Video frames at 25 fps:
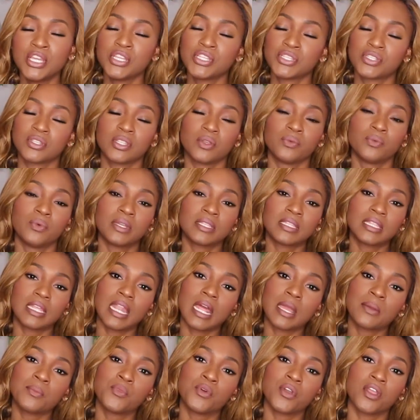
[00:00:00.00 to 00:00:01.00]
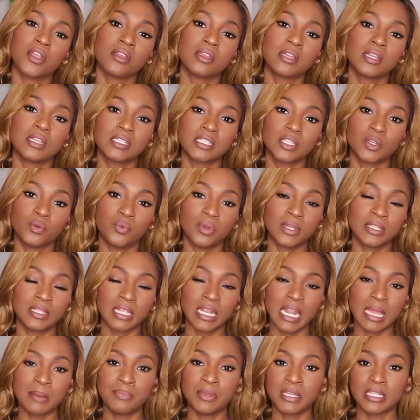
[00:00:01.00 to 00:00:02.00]
So the wig that I'm wearing is a wig
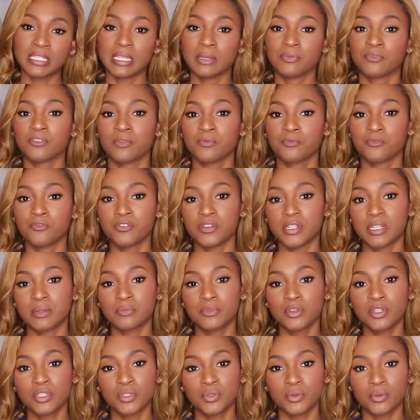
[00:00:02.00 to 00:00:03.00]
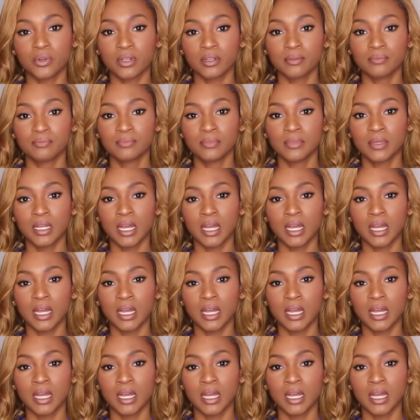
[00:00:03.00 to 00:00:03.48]
that I picked up from Freedom Couture.